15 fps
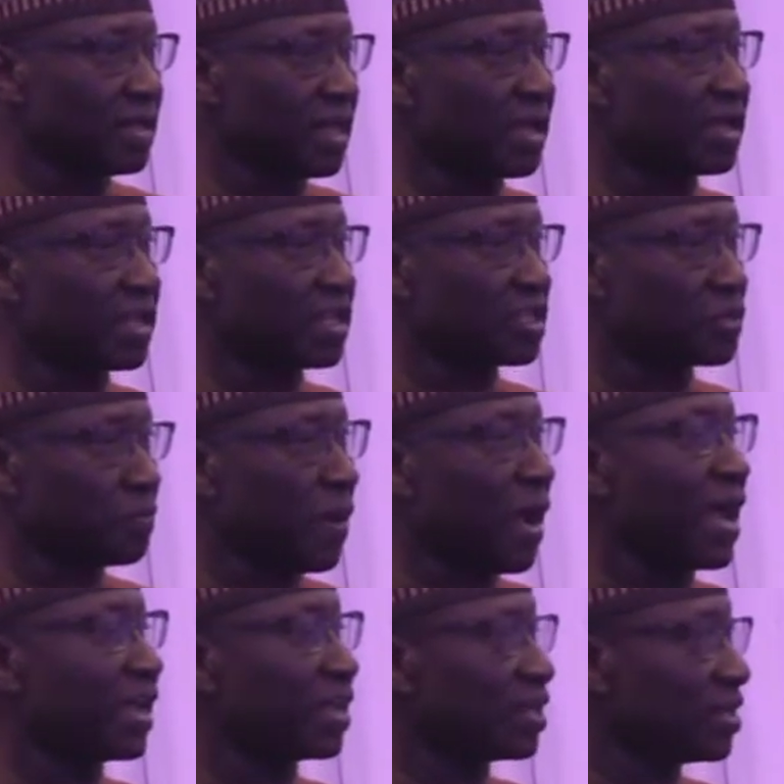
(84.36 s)
that in
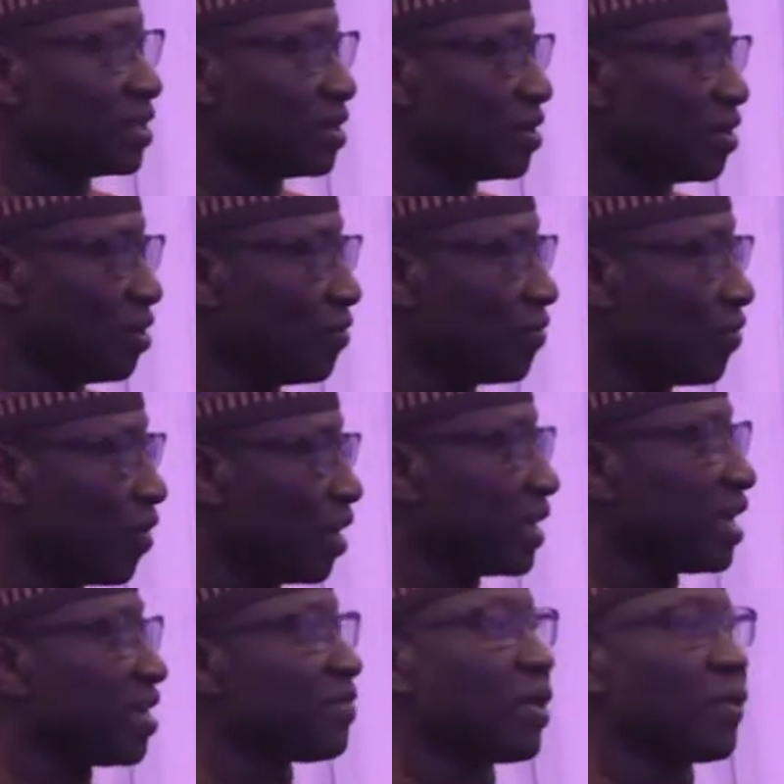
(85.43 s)
spite of
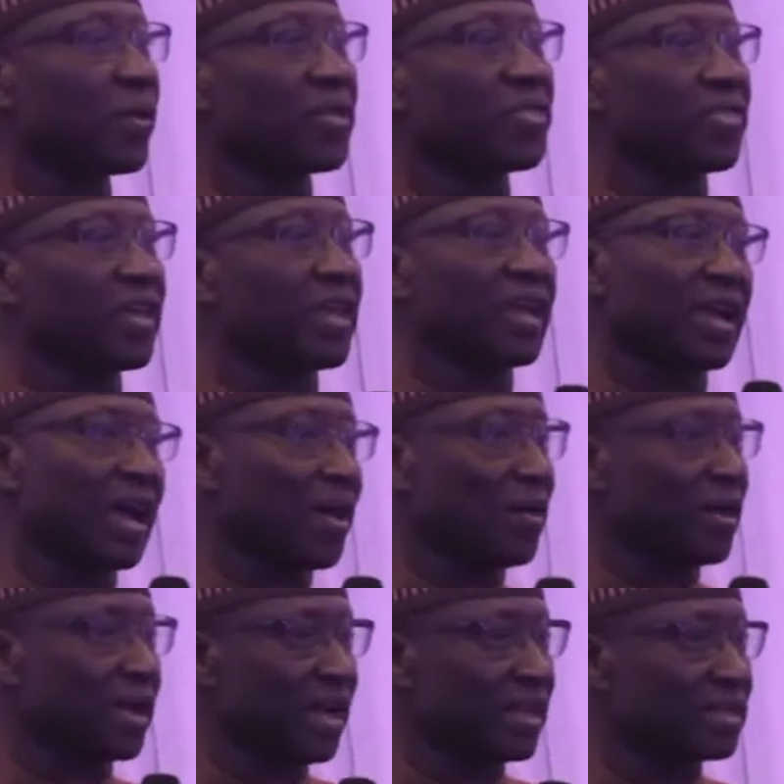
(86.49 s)
whatever we think
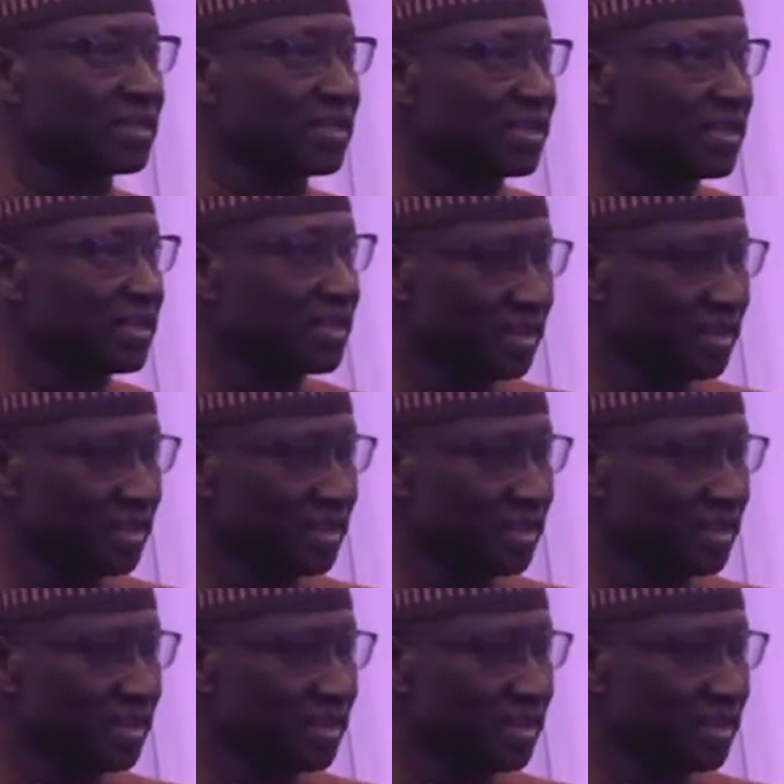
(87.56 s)
our country